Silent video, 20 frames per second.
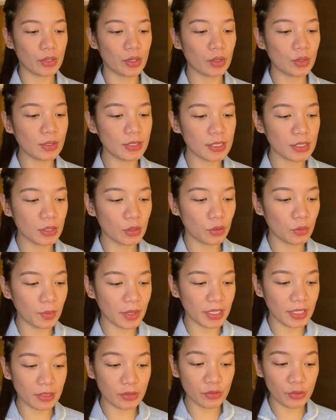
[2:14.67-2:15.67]
Also, may
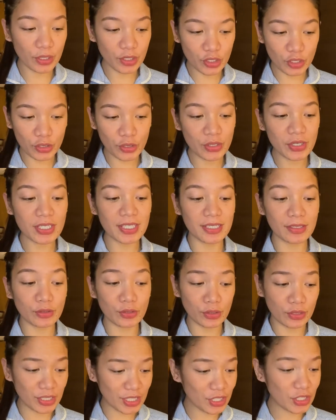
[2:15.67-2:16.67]
the treasures and
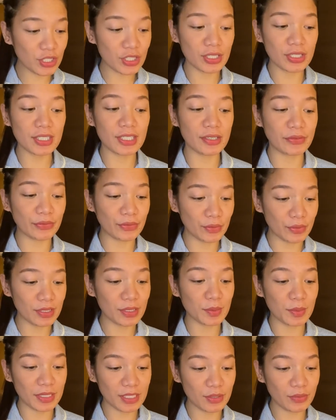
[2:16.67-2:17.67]
traditions of
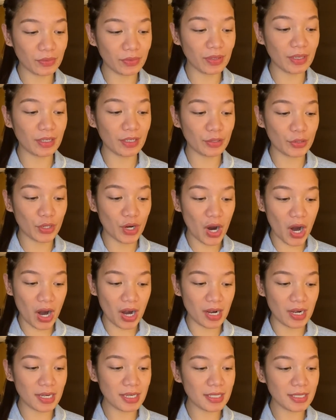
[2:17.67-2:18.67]
Christmas fill your
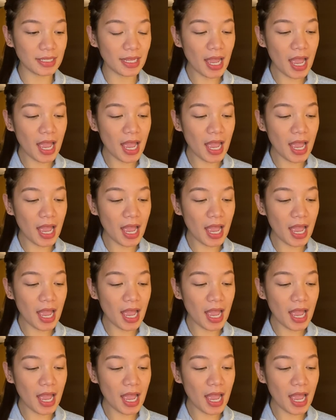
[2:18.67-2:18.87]
heart